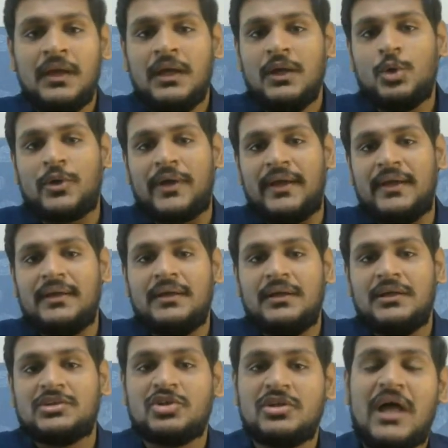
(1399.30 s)
Okay,
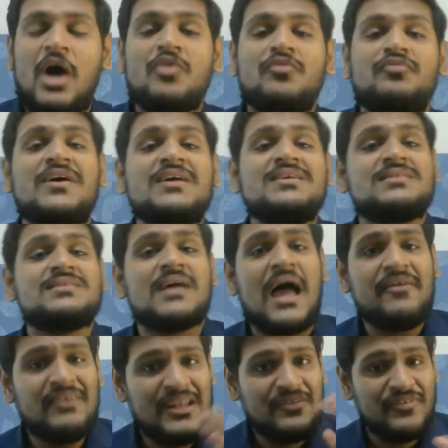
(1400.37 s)
so now first
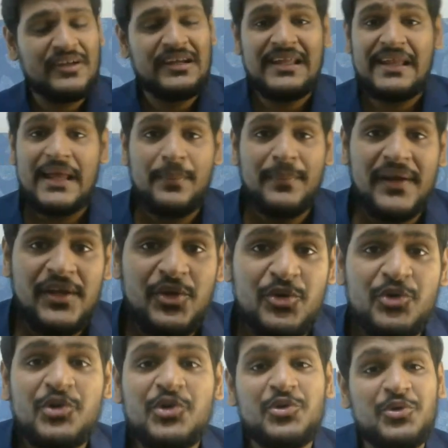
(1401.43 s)
I will definitely recommend
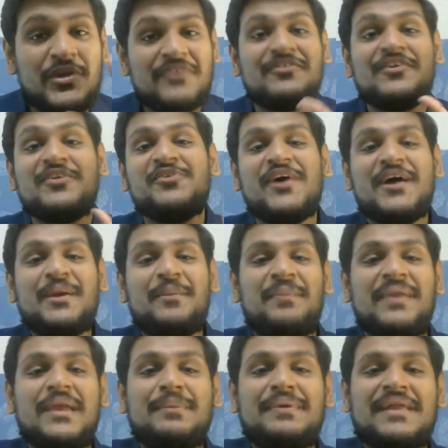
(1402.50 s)
you to refer your
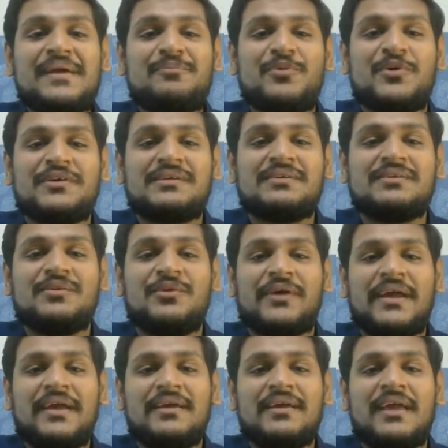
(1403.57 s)
B Tech books.
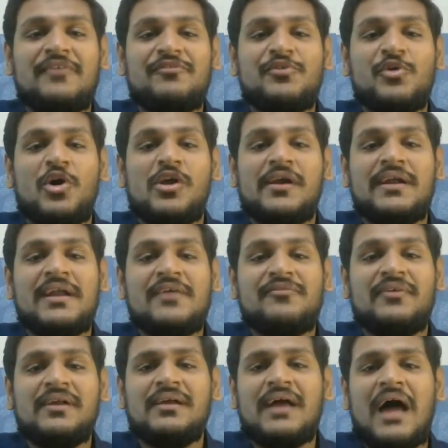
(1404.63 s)
Okay, if you already
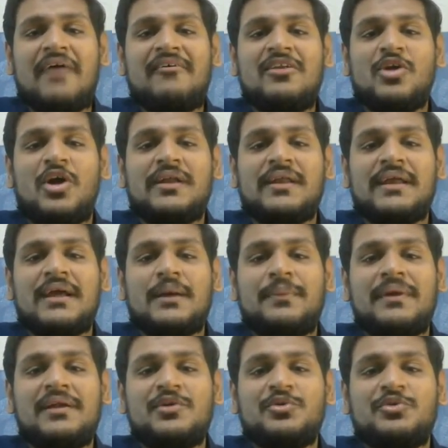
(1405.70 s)
refer, I will not
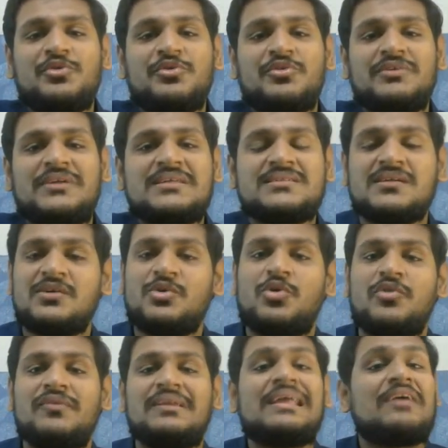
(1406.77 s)
recommend to just uh, go
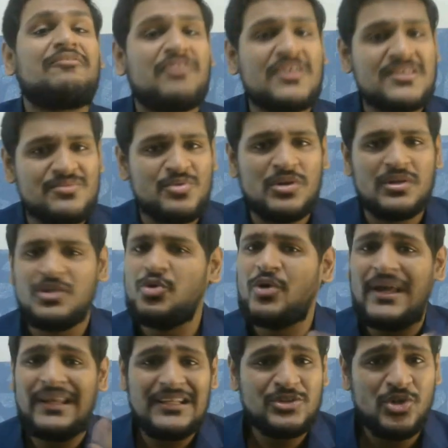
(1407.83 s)
with a reference book. You
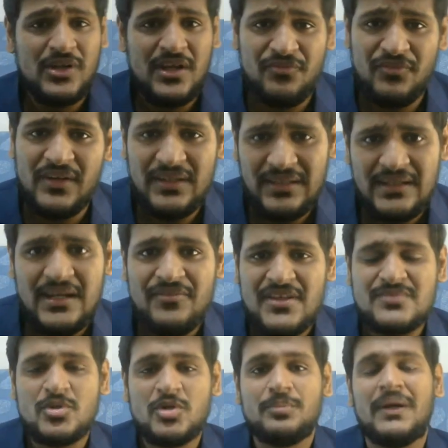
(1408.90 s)
can also refer
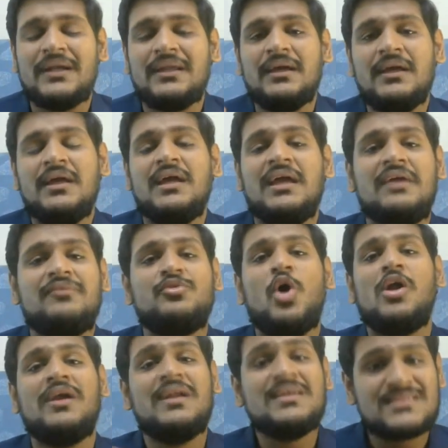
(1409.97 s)
reference book, but if you
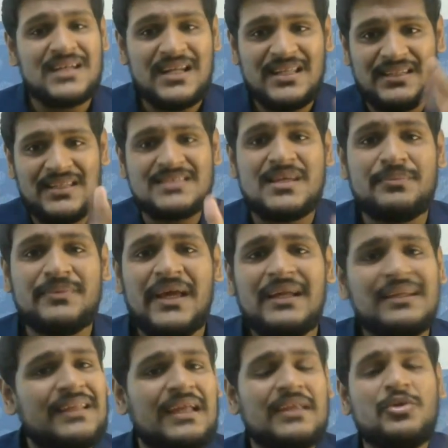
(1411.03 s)
already studied this
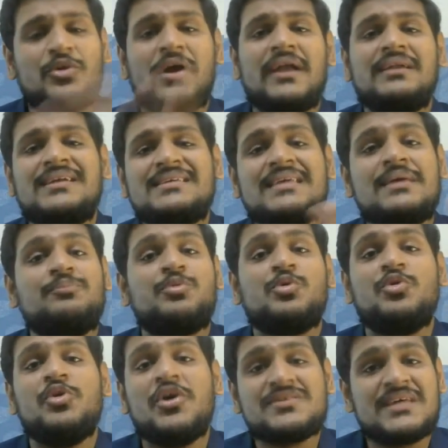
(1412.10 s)
subject, then you can just
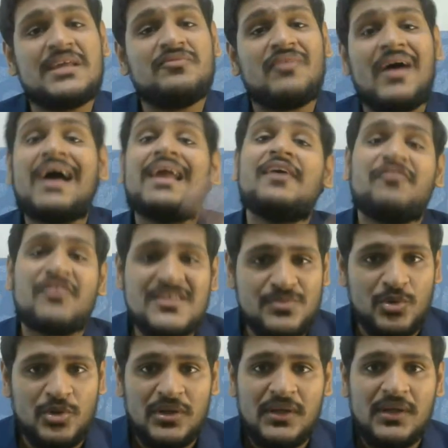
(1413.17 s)
improve yourself via reference
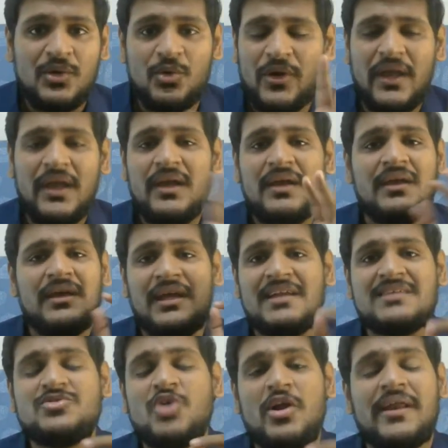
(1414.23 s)
book. Okay, it
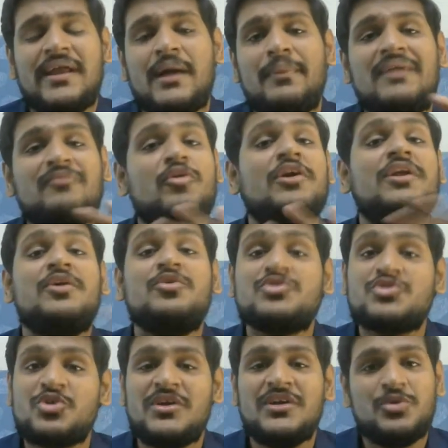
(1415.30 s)
is not recommend for new
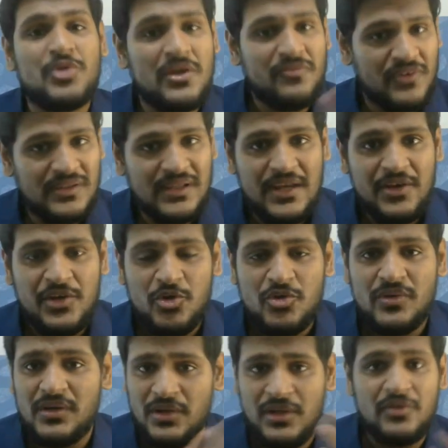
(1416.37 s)
student to refer the new
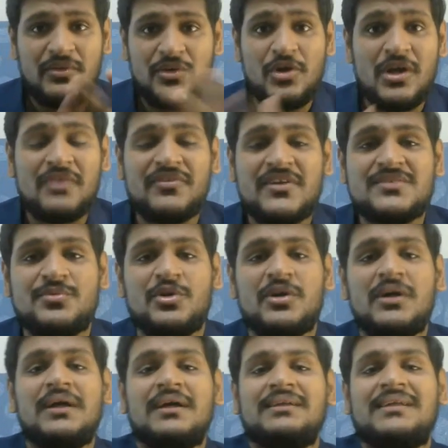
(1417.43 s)
uh, your, your, reference book.
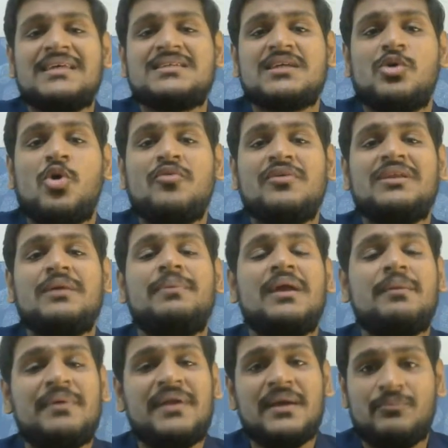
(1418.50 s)
Just go with the B
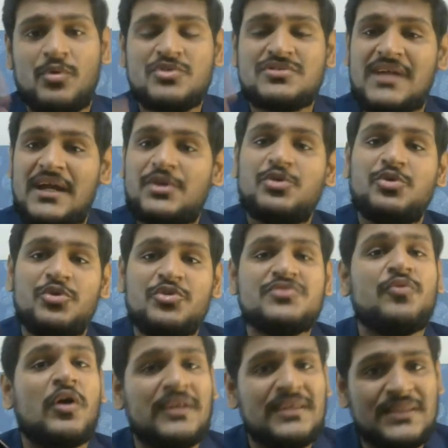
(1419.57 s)
Tech books that you use
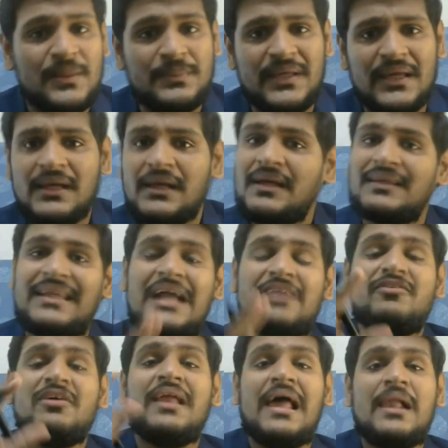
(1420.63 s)
for this subject.
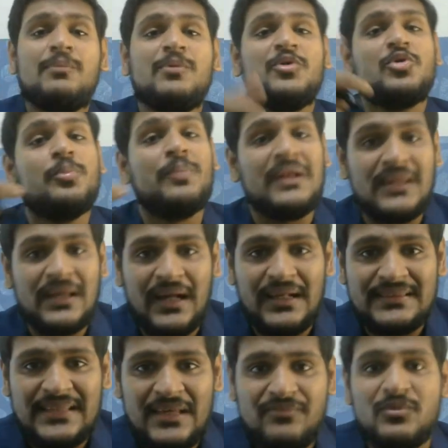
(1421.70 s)
That will help you to build the
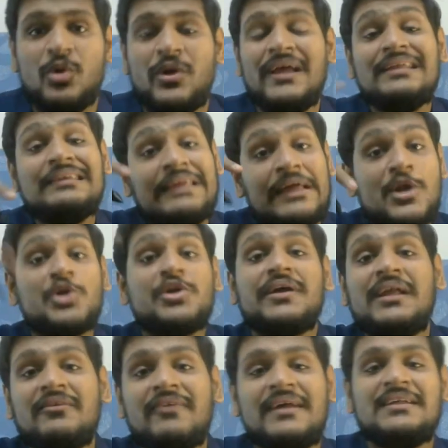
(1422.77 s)
concept. Okay,
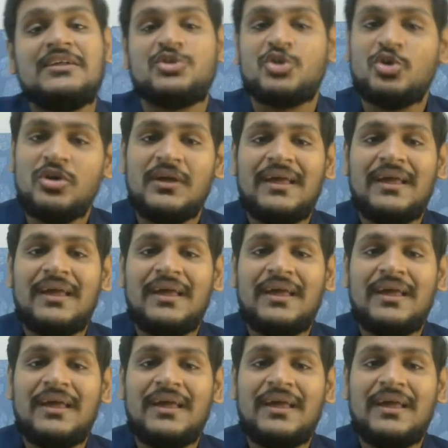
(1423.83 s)
theoretical wise also.